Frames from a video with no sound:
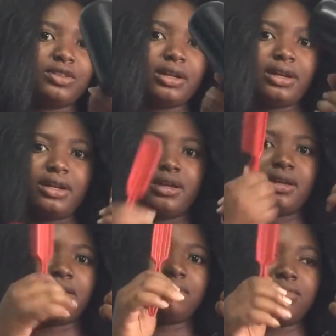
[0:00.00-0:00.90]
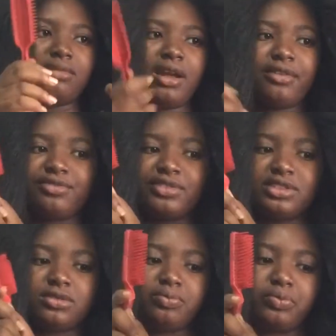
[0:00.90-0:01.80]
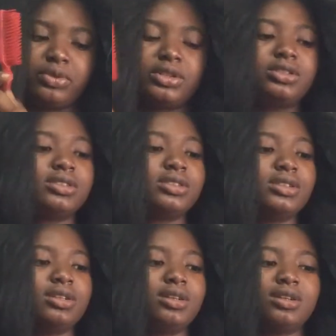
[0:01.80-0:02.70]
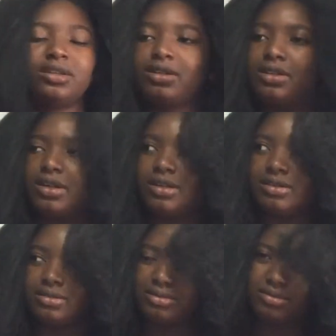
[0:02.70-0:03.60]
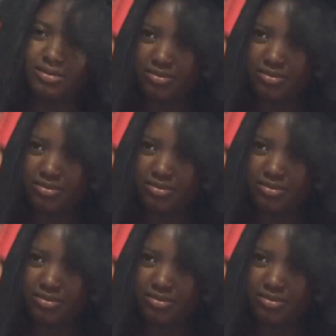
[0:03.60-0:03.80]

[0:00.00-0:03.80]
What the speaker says: try to detangle it by brushing. As you